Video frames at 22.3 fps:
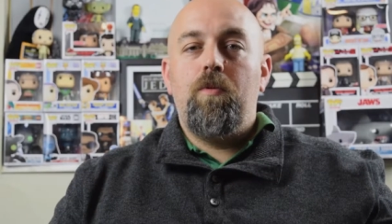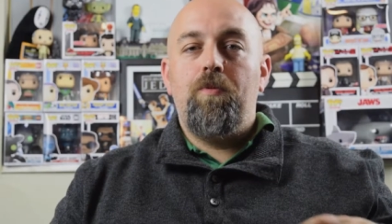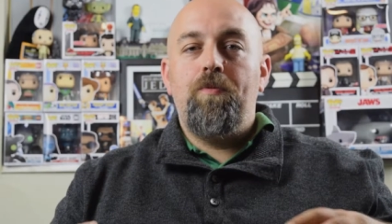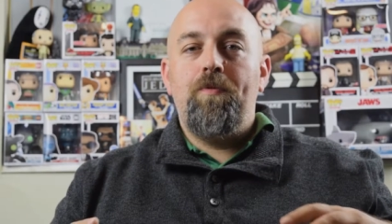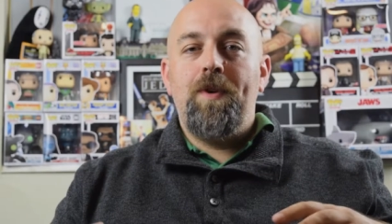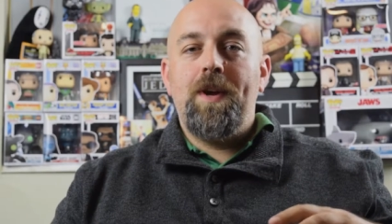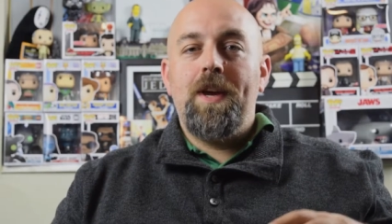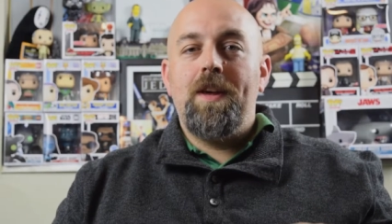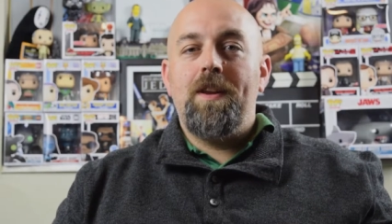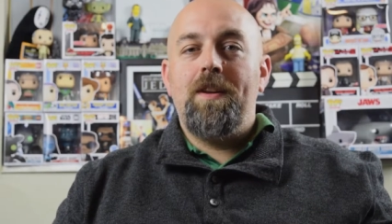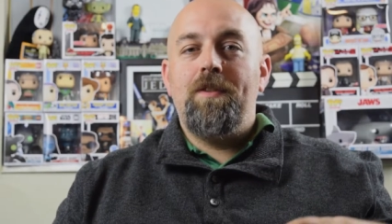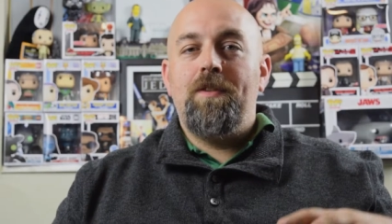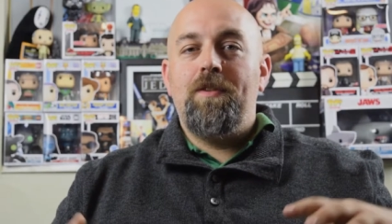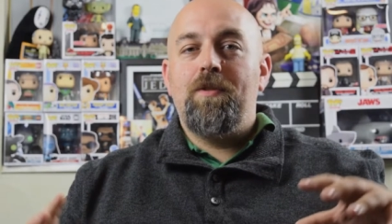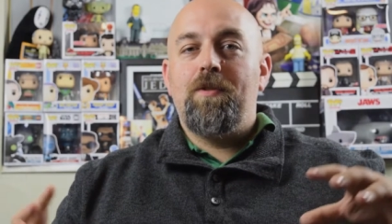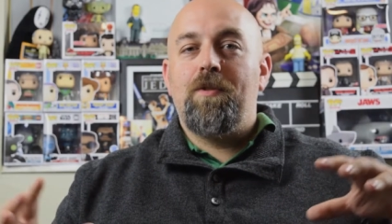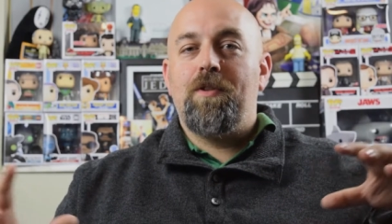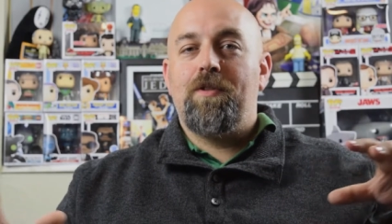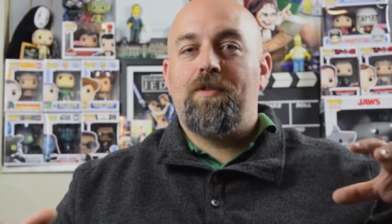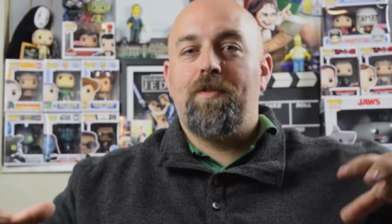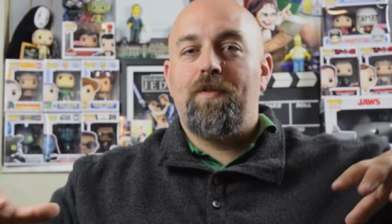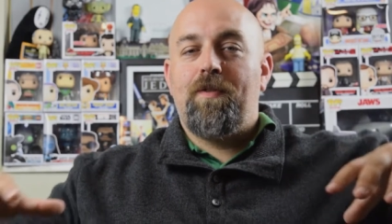when we get into
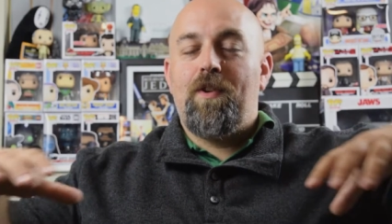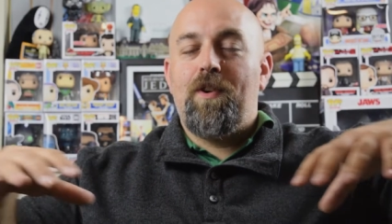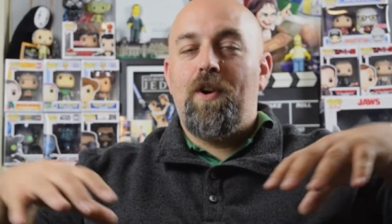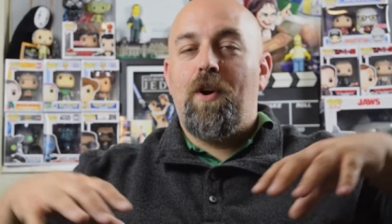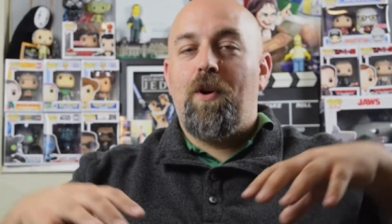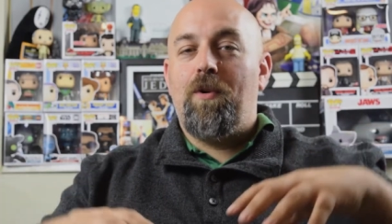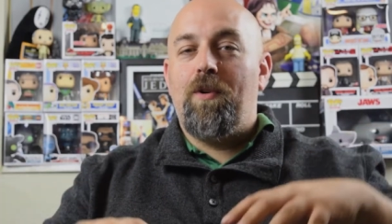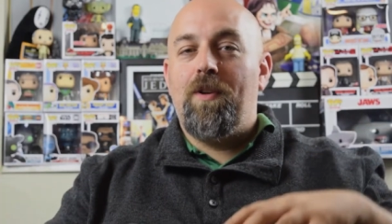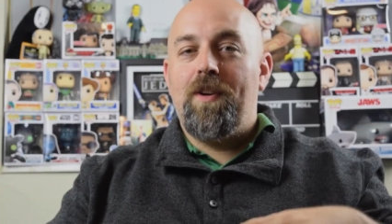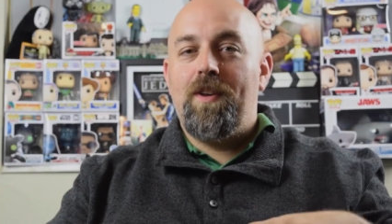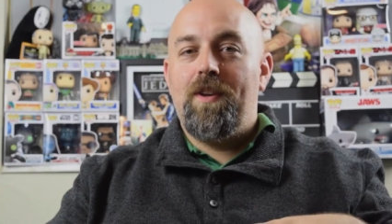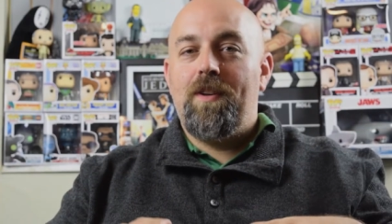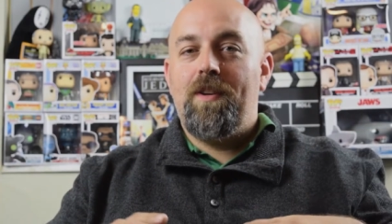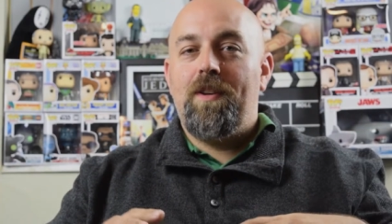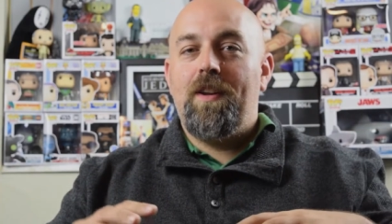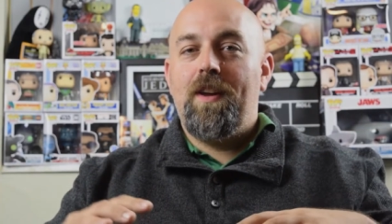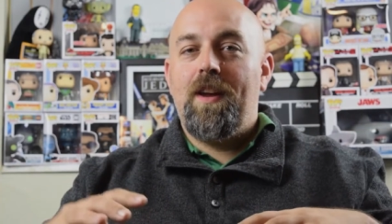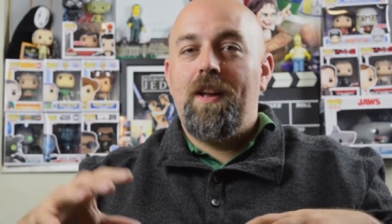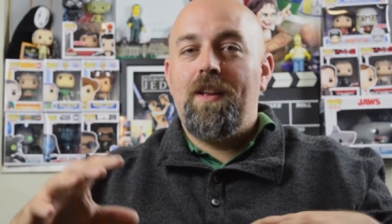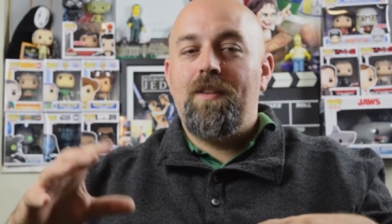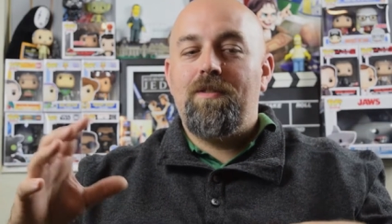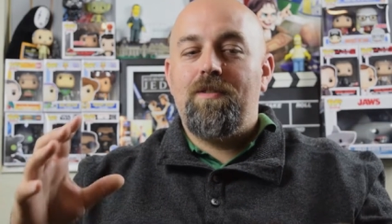Christopher Nolan,
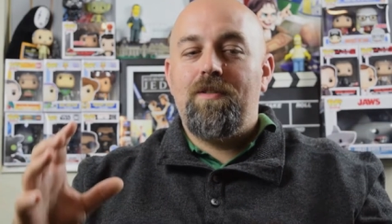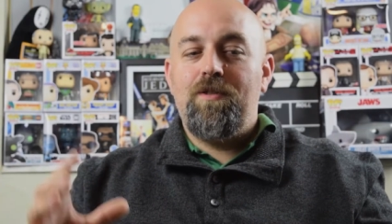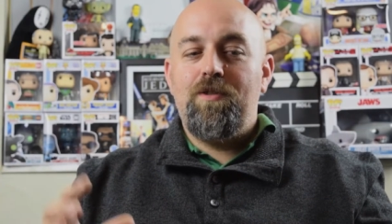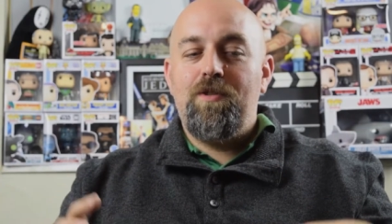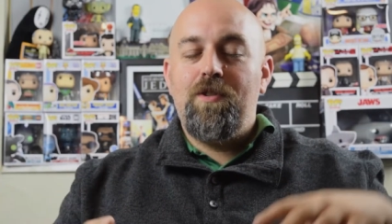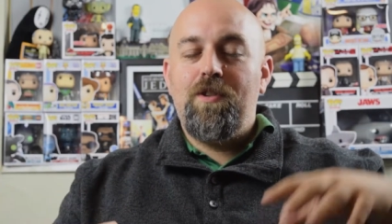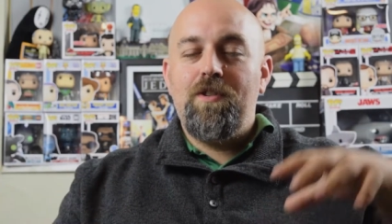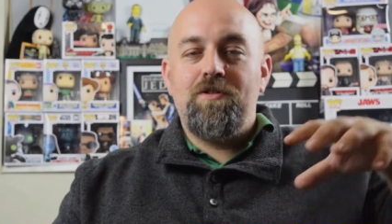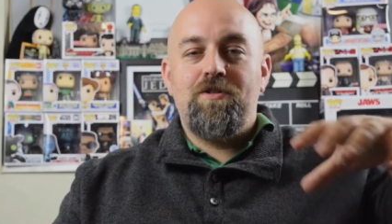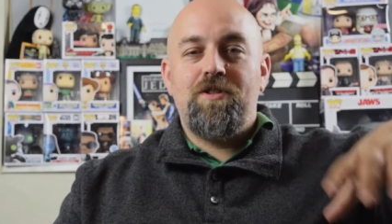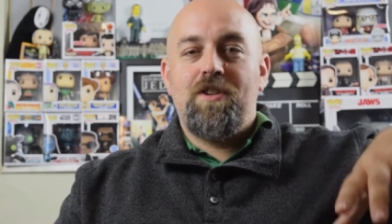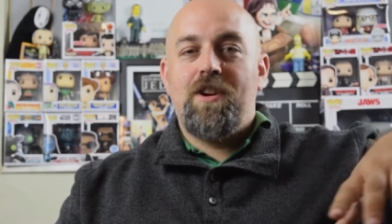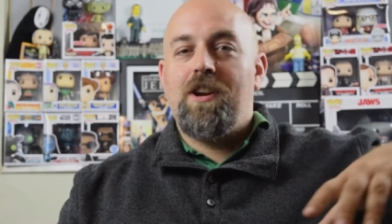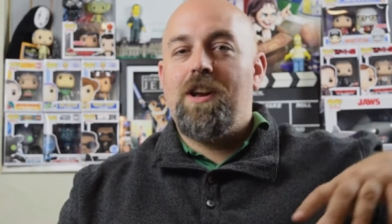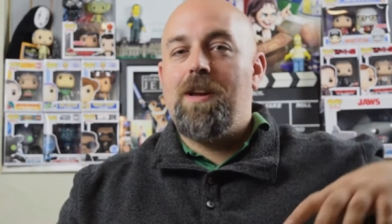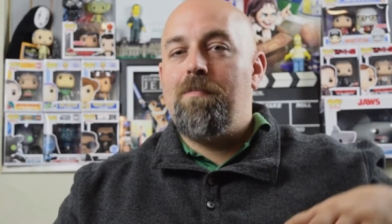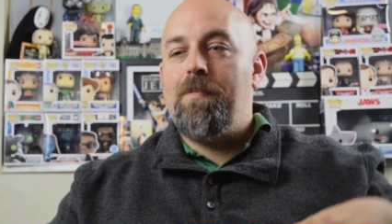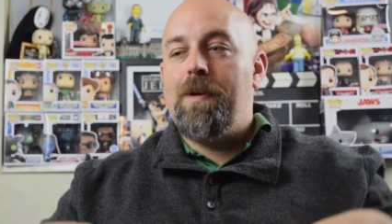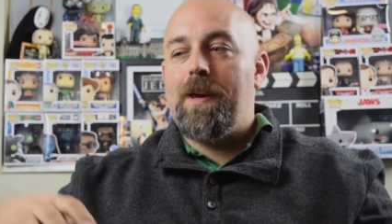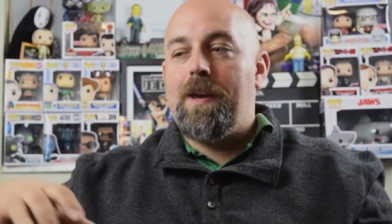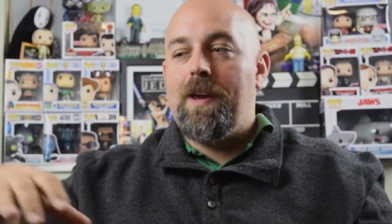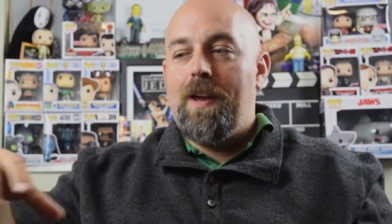you can
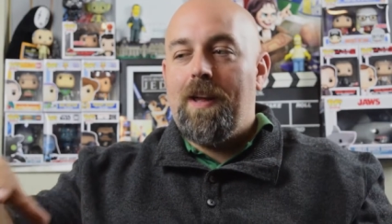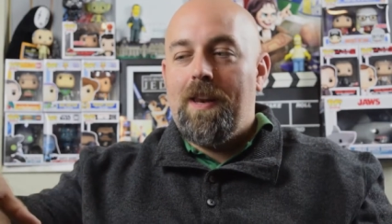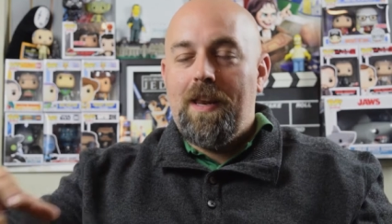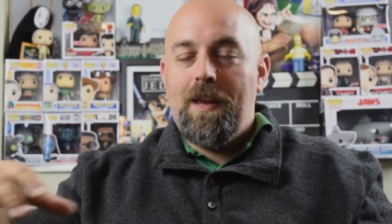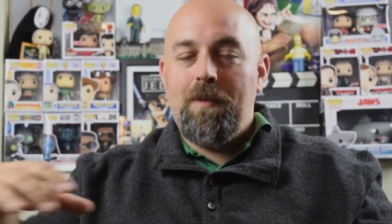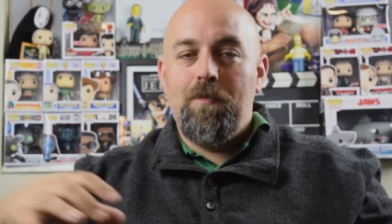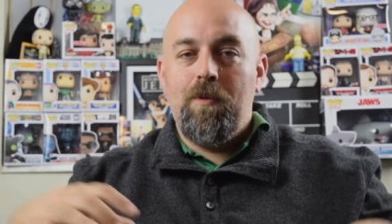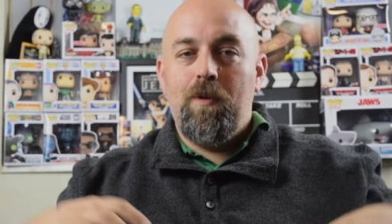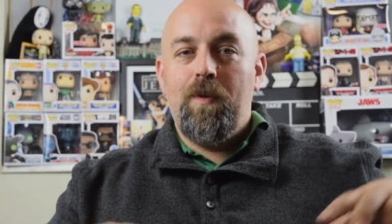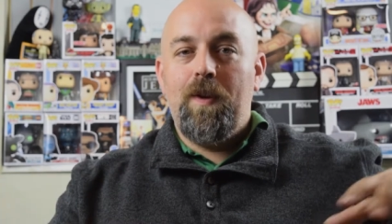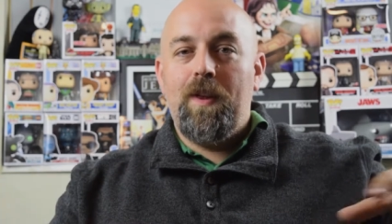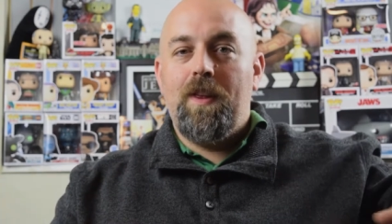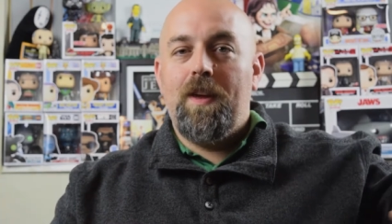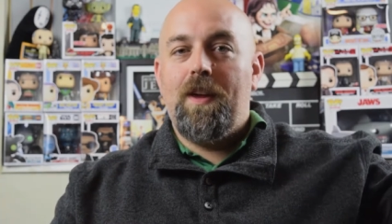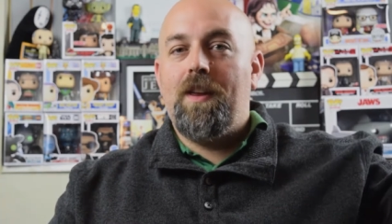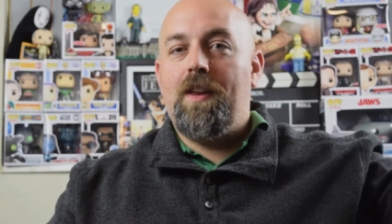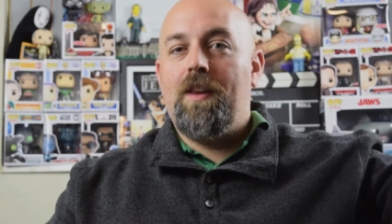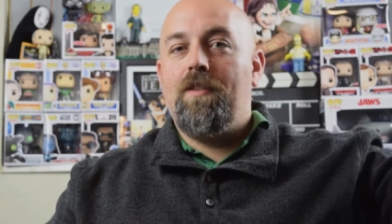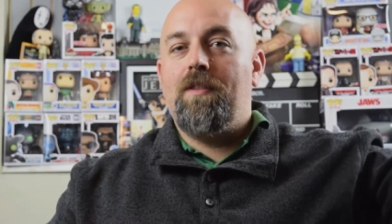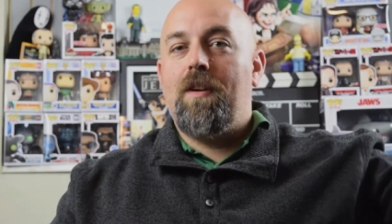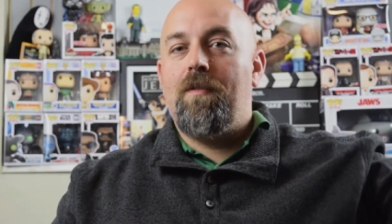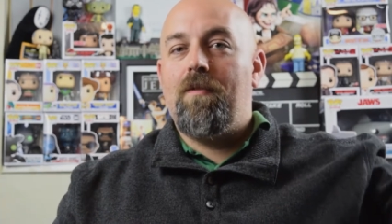cherry-pick any movie
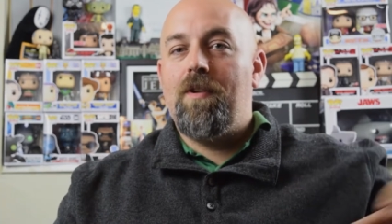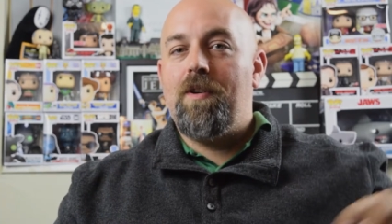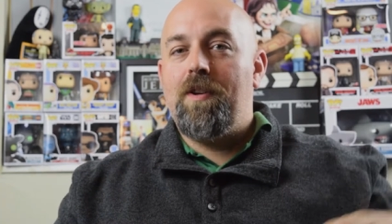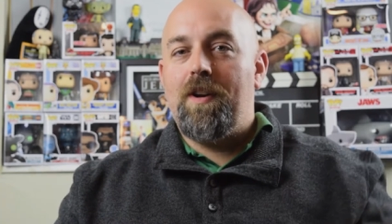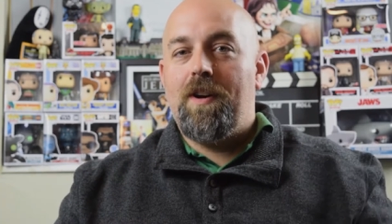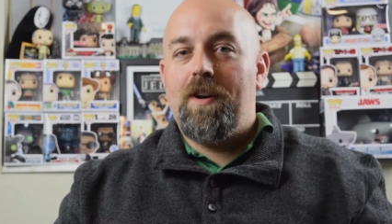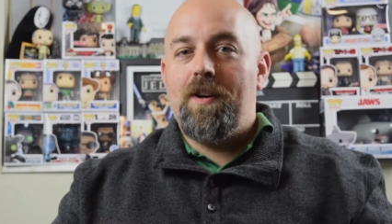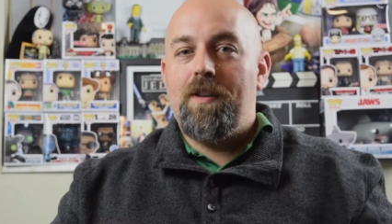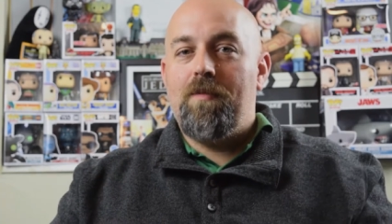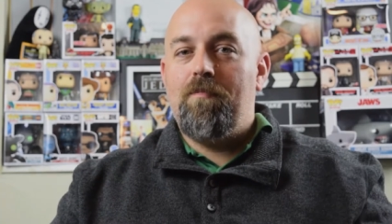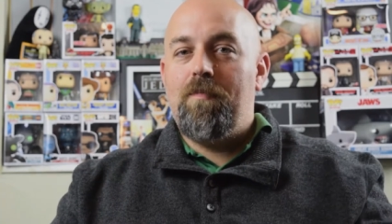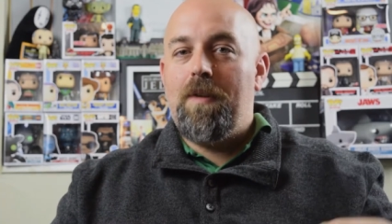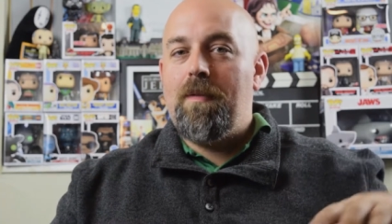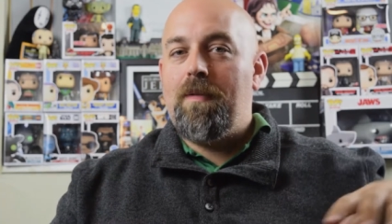that he's ever done.